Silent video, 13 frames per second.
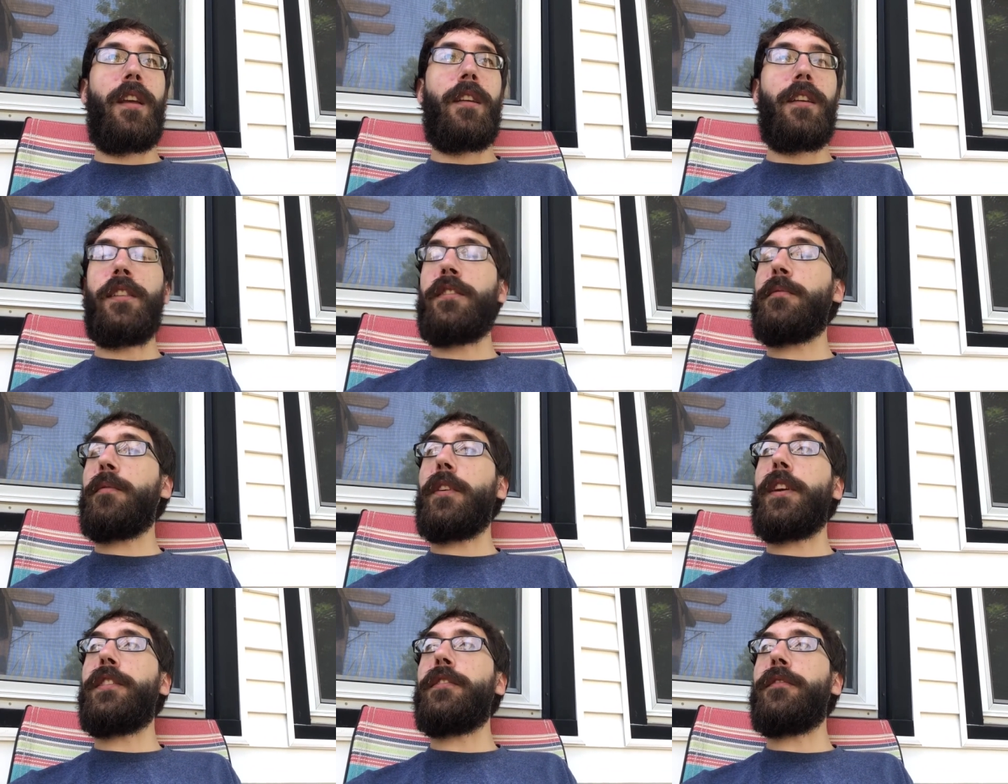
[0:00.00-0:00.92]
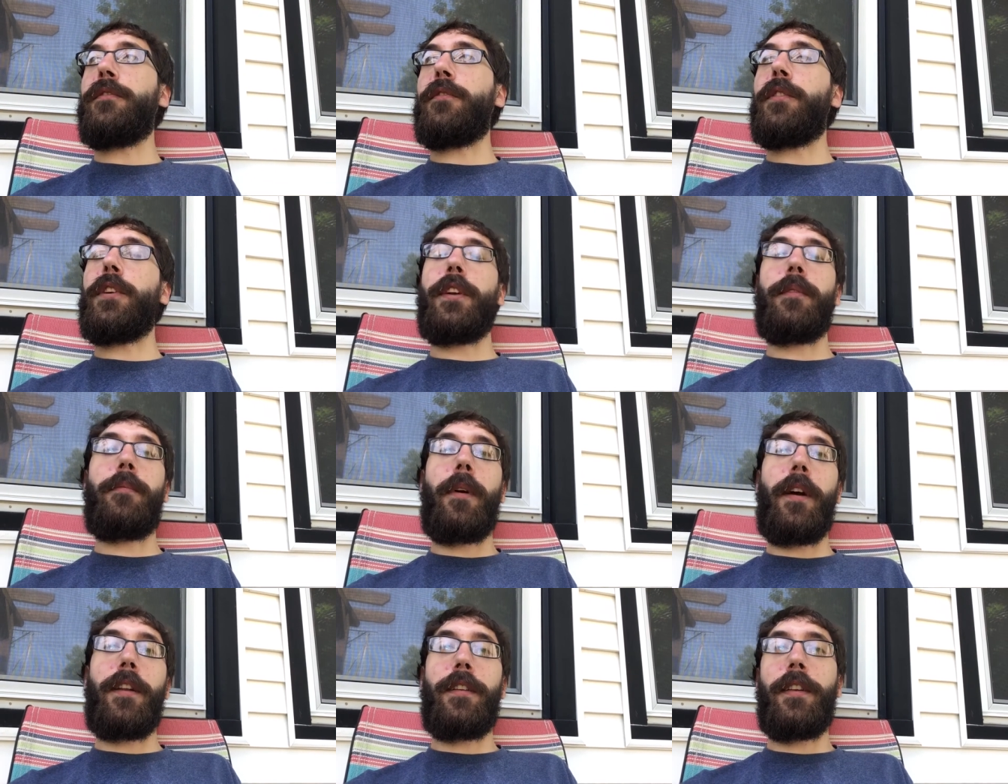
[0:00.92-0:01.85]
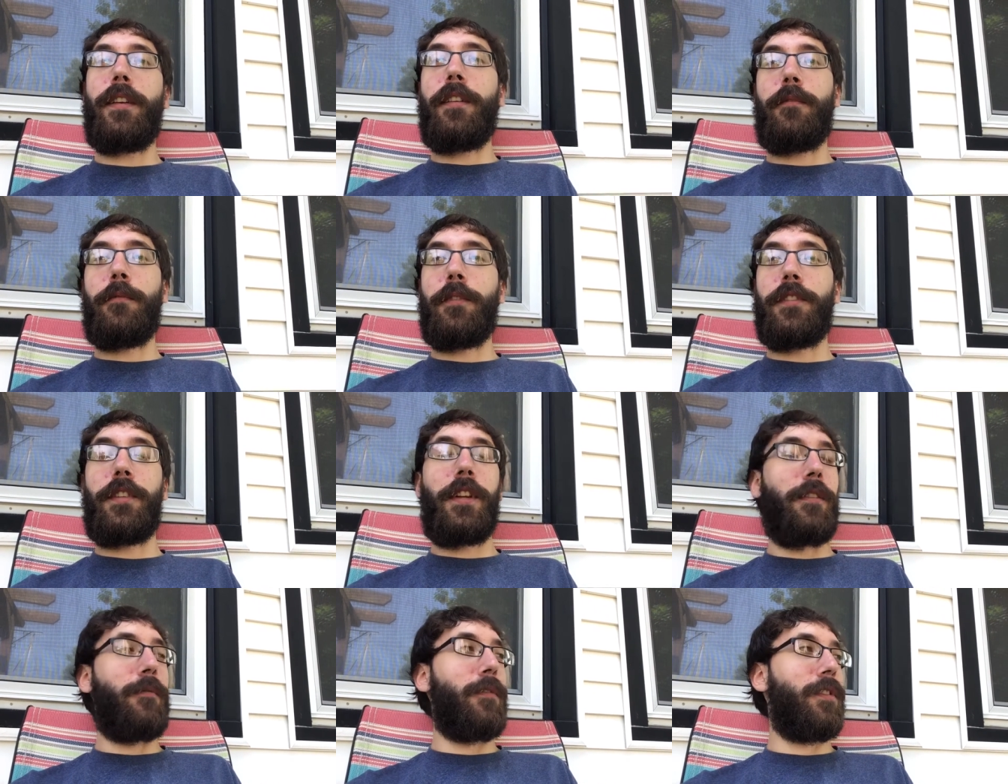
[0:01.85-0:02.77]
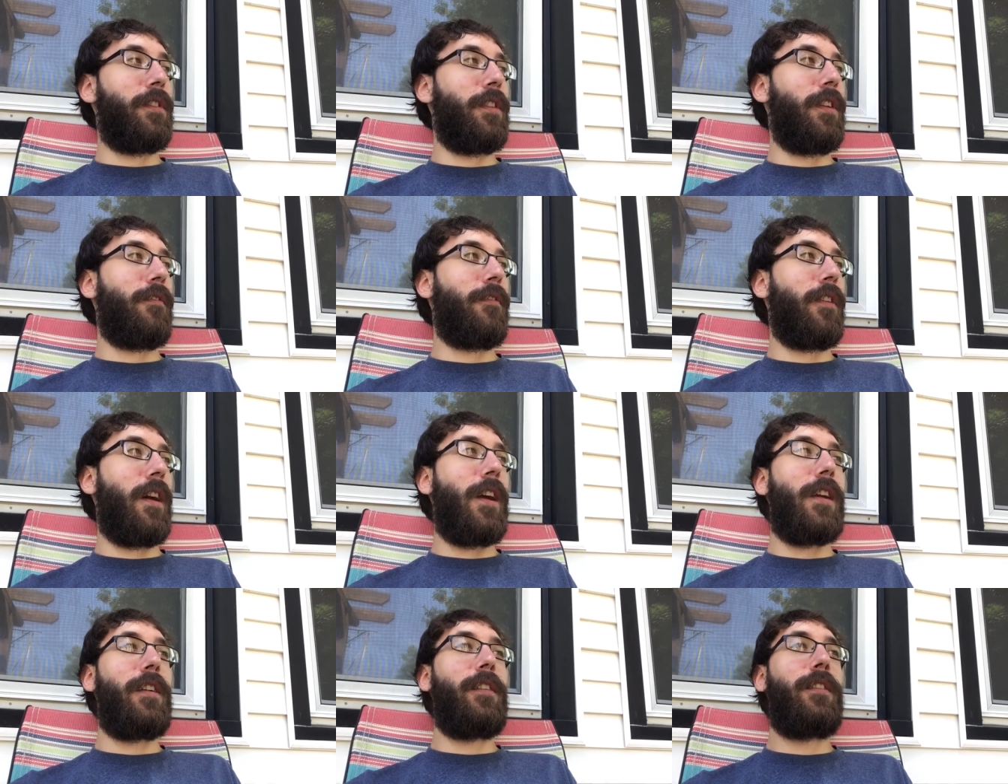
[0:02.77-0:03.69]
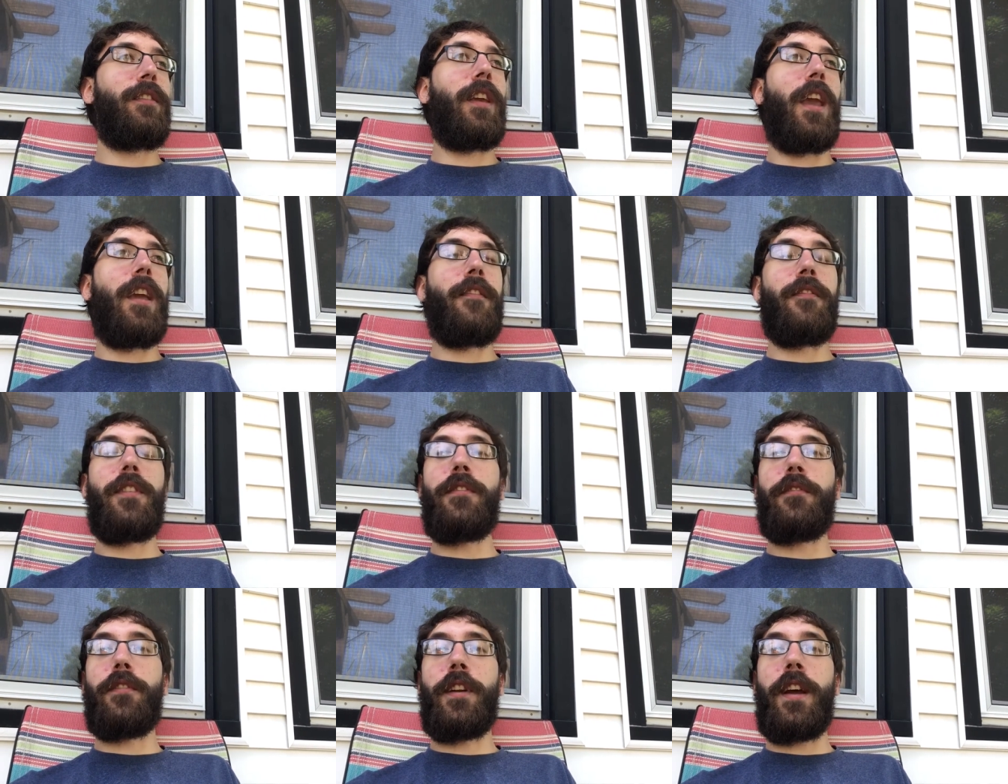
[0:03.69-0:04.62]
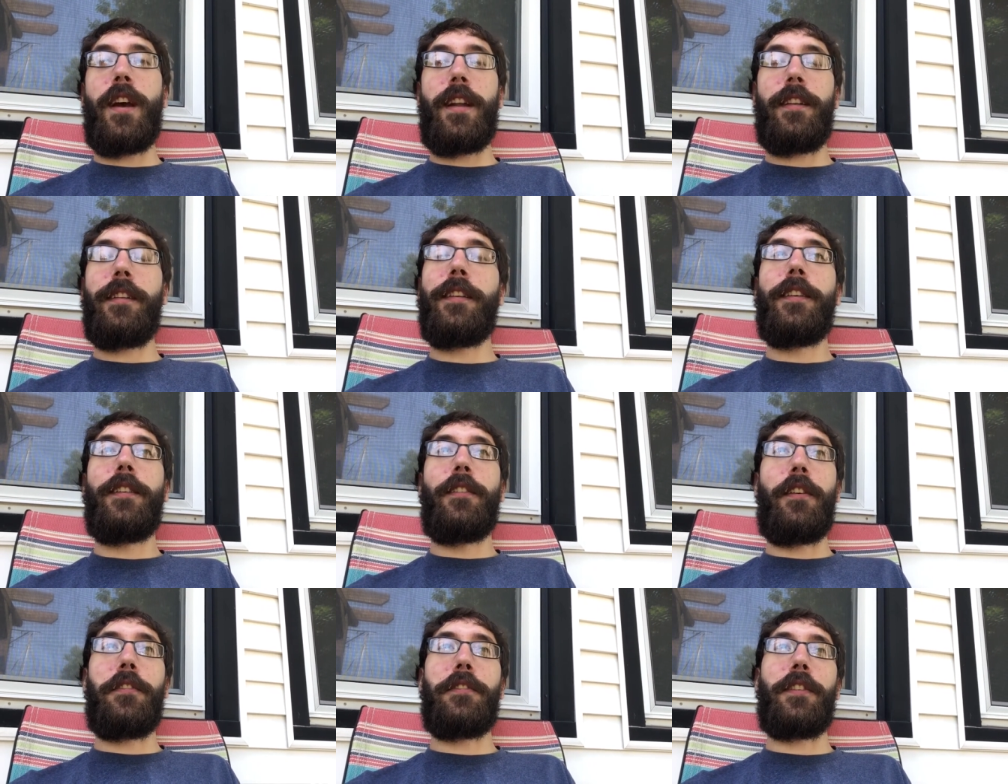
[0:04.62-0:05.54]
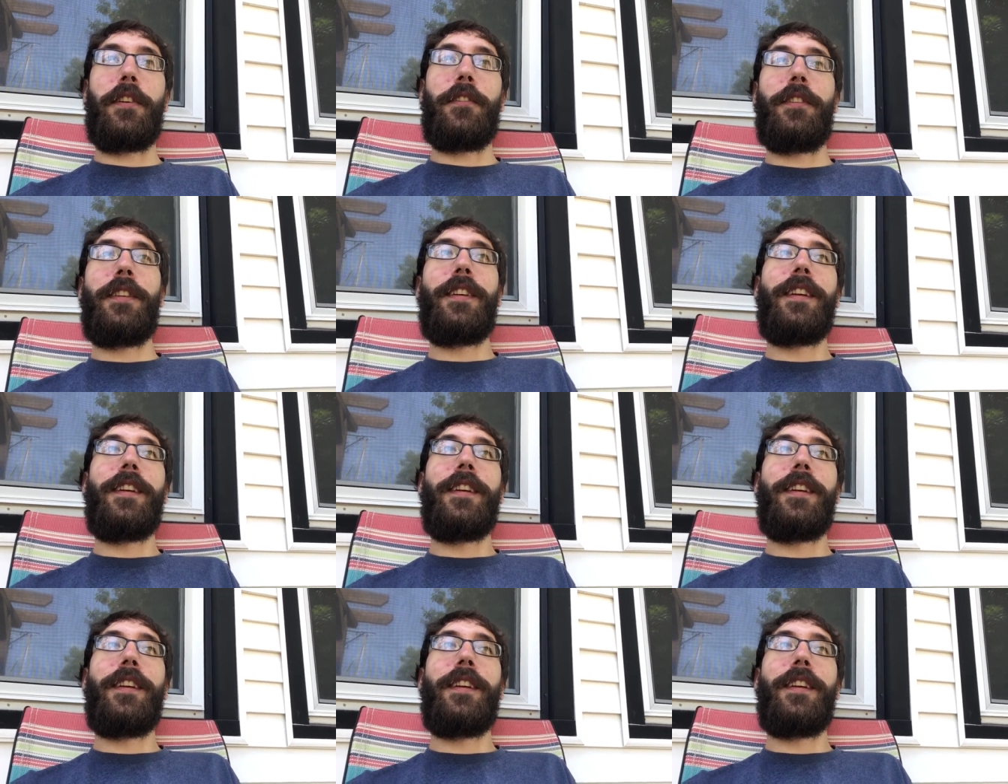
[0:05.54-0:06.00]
inspiration for you, but we'll see. We'll see if I cave in or not. Also,